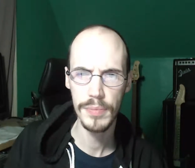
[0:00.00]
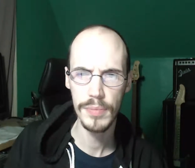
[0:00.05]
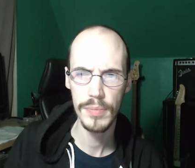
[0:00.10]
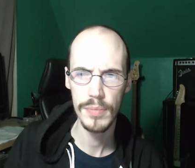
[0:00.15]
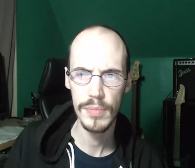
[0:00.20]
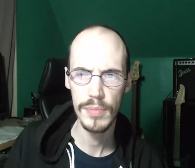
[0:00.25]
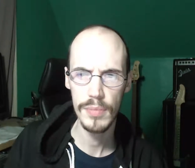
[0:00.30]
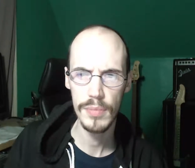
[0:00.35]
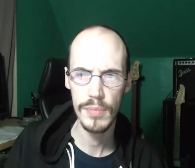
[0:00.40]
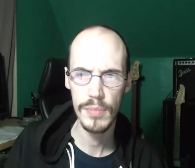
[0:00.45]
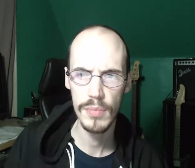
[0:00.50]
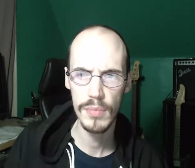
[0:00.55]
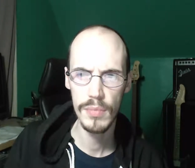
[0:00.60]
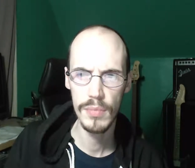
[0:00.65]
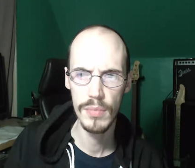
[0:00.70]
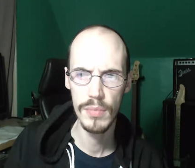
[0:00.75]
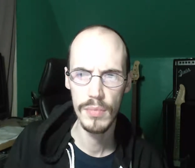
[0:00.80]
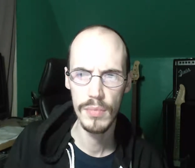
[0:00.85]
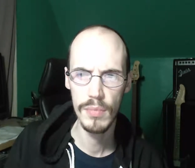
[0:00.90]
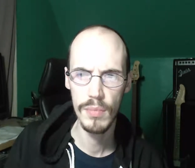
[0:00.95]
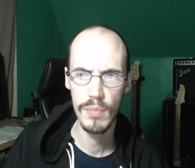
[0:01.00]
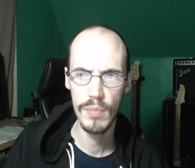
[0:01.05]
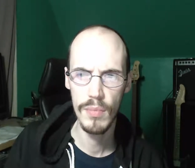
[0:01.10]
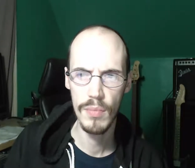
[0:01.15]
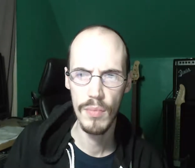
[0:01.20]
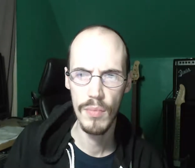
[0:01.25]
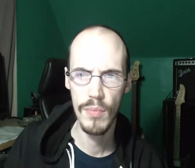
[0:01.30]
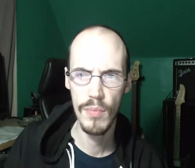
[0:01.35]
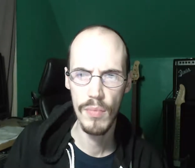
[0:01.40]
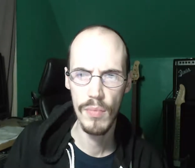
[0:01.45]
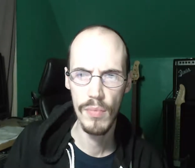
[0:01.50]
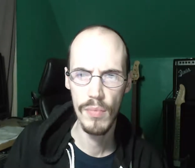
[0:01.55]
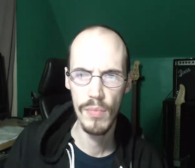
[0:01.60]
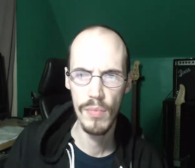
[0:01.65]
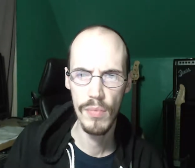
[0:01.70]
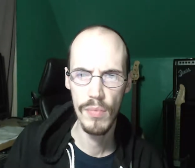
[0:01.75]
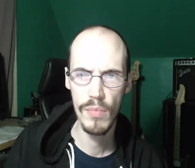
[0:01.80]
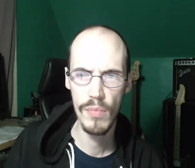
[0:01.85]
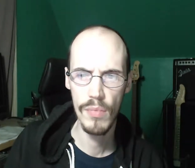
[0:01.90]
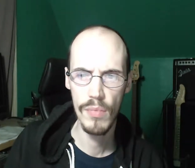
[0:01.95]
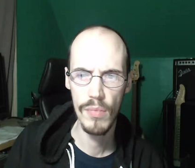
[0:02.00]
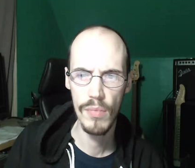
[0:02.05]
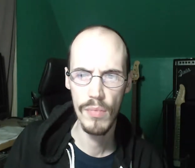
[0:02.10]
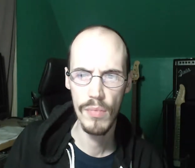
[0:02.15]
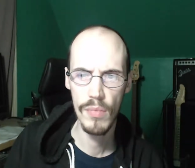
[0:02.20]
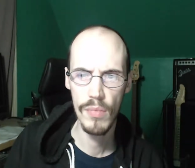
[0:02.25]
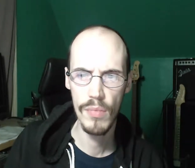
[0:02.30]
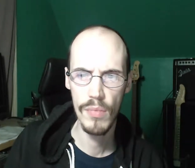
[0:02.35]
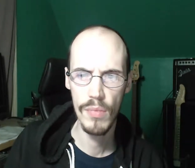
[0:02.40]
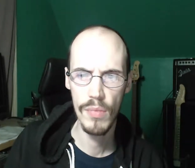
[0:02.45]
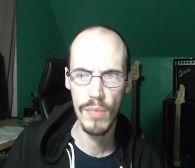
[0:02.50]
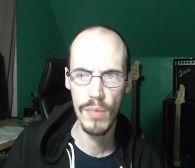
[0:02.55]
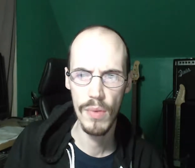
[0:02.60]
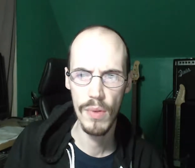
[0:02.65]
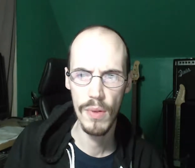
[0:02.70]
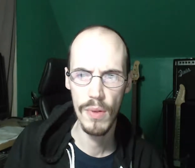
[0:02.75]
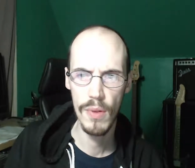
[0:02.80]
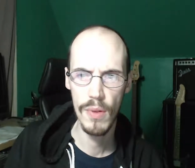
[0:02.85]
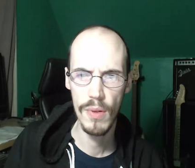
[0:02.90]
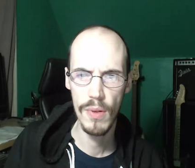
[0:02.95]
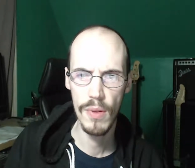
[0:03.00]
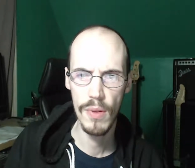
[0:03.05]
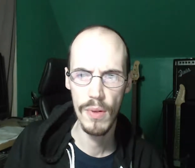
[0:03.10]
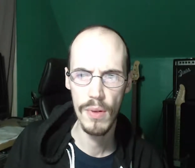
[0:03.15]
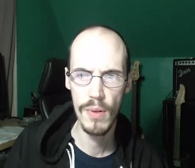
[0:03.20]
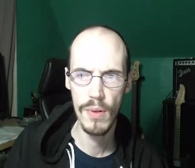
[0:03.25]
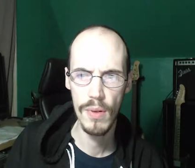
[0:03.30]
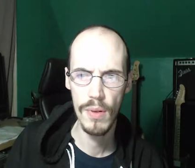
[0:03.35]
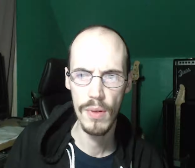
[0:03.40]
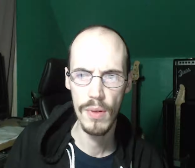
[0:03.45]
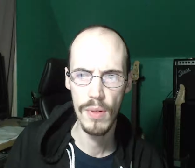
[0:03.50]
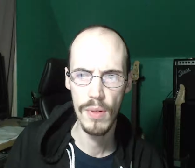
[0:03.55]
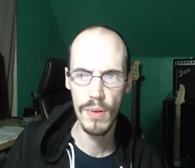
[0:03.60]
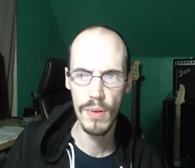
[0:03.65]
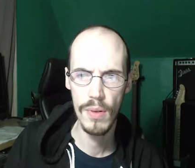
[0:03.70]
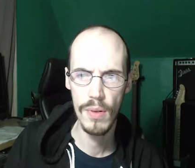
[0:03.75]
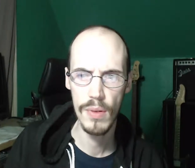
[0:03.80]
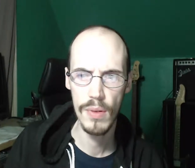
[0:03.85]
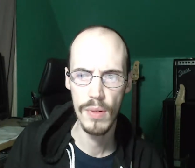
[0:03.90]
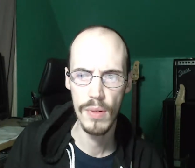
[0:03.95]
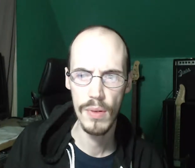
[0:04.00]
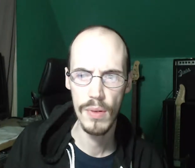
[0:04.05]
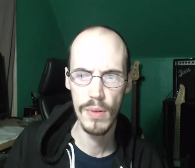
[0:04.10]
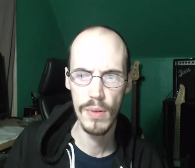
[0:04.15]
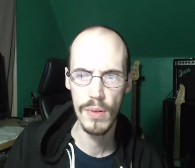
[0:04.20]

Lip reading: (no one is talking)